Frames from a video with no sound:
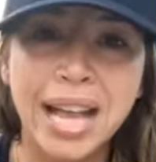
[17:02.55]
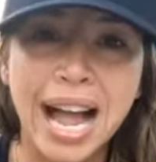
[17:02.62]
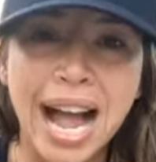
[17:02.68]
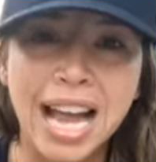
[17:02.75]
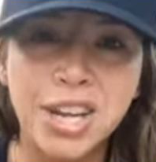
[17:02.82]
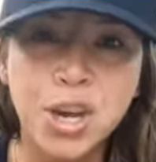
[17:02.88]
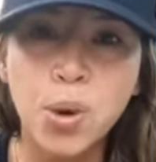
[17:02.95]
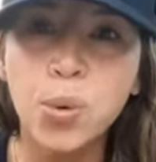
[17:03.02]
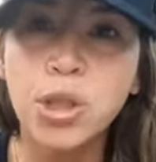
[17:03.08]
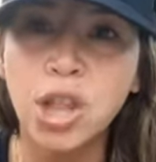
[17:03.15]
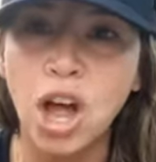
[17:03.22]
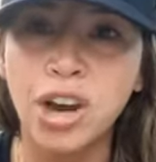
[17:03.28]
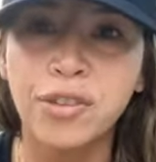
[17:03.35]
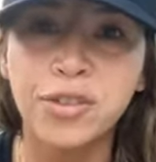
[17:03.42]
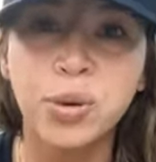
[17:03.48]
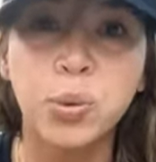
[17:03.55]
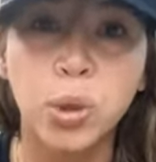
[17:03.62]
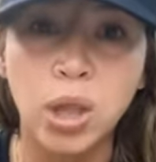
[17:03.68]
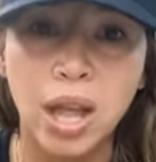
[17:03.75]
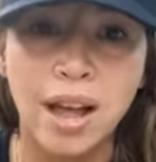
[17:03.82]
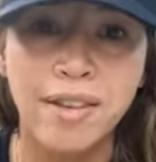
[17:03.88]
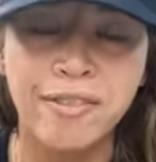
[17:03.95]
I know a lot of you
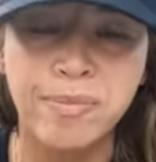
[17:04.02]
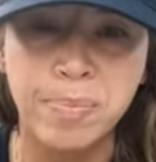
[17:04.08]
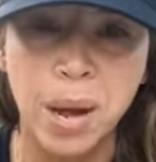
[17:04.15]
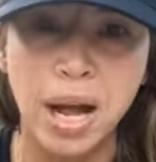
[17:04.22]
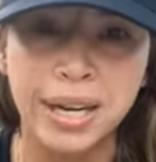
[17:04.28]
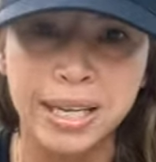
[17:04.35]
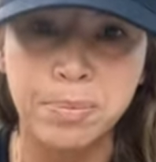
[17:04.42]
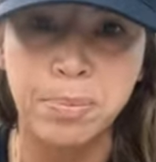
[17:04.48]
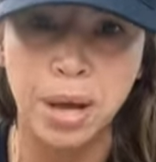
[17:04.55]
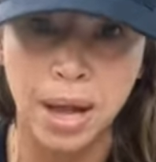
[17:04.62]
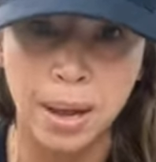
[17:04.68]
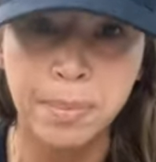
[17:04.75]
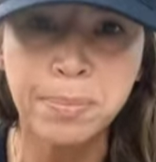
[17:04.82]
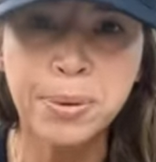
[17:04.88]
love body pump.